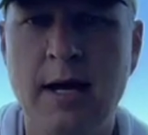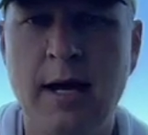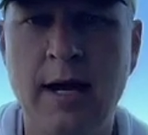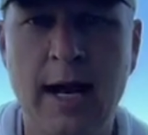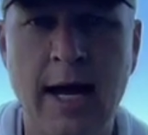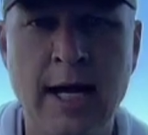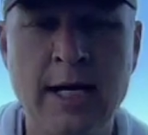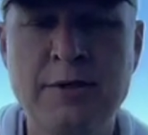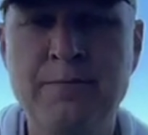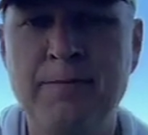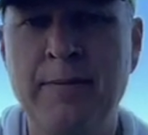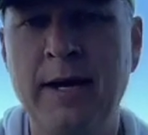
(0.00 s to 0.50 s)
a
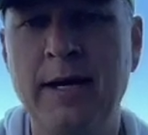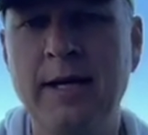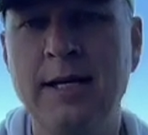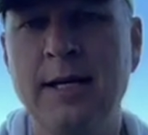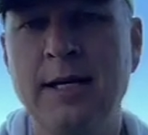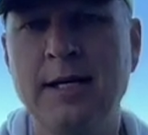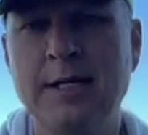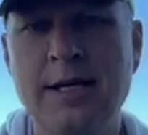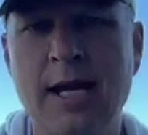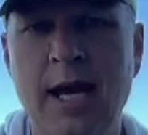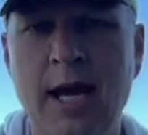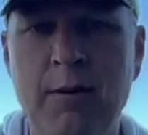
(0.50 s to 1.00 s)
nice
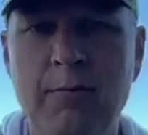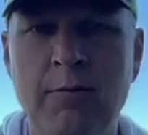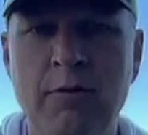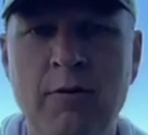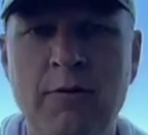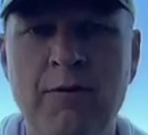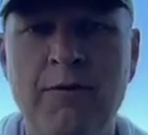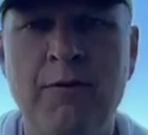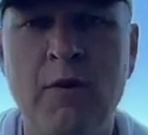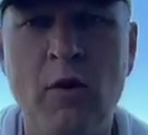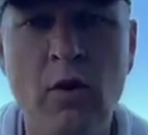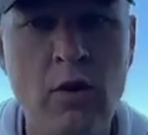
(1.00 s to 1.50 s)
picnic table,
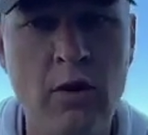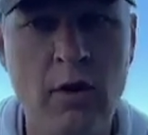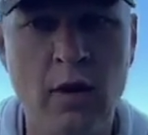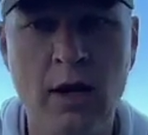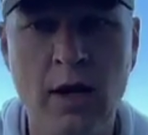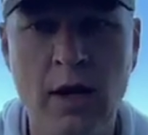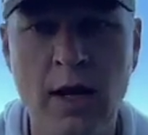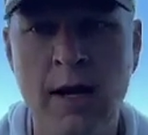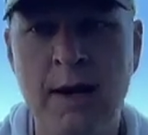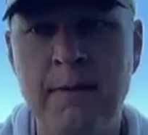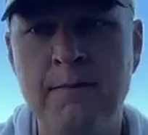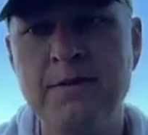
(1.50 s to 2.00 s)
full
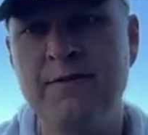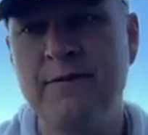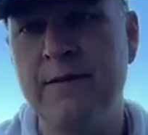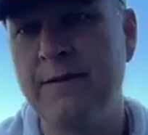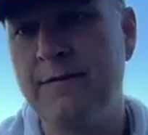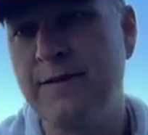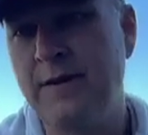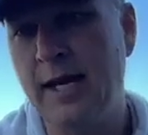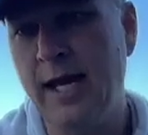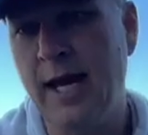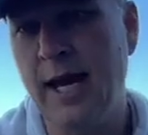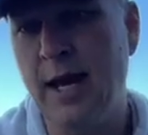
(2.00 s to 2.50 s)
hookups,
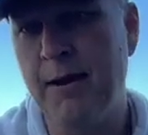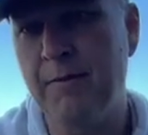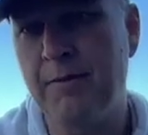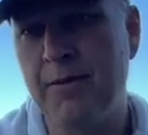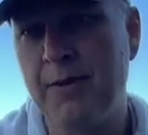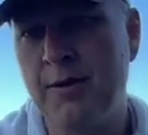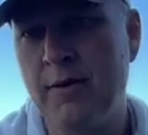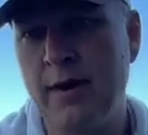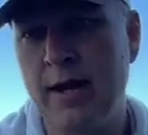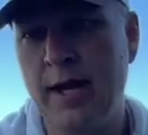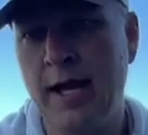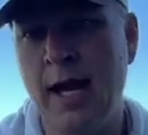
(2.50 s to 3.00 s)
50 amp,
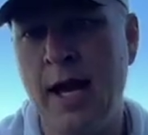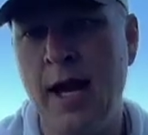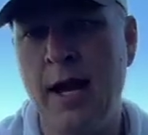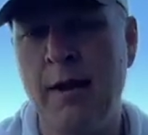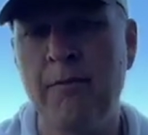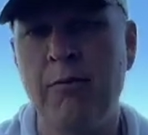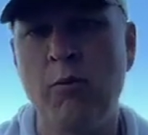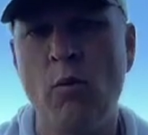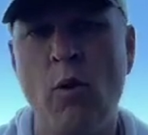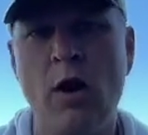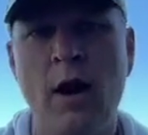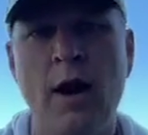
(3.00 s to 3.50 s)
30
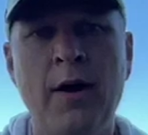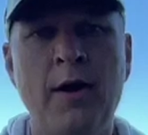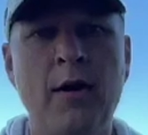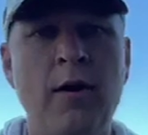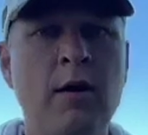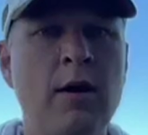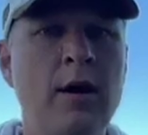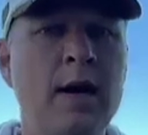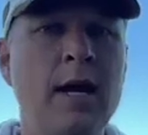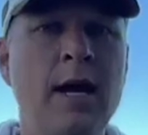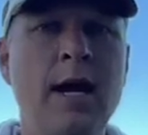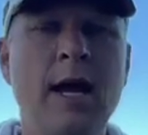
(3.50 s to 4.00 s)
amp,
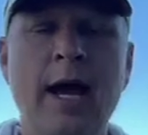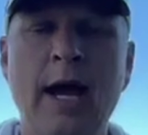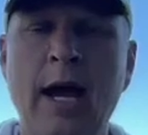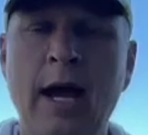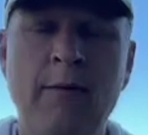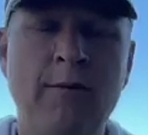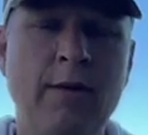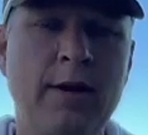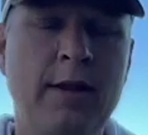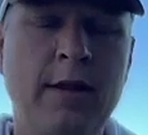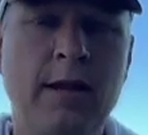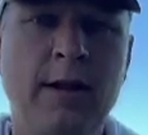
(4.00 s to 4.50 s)
water,
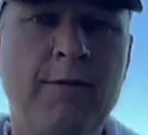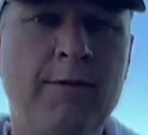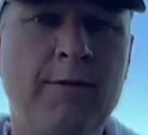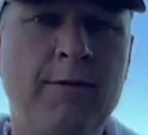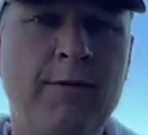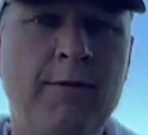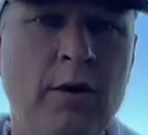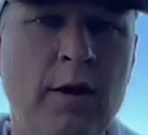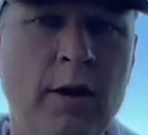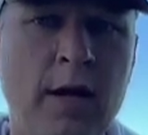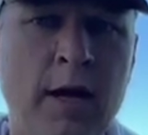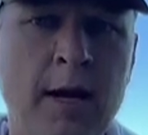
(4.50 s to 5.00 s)
everything
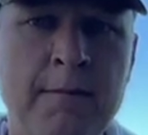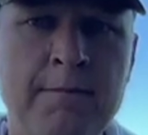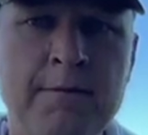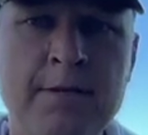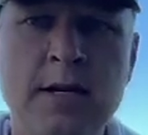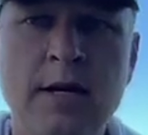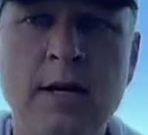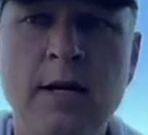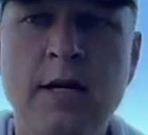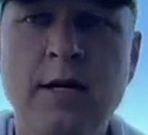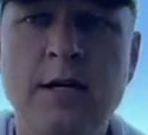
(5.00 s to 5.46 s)
full hookups.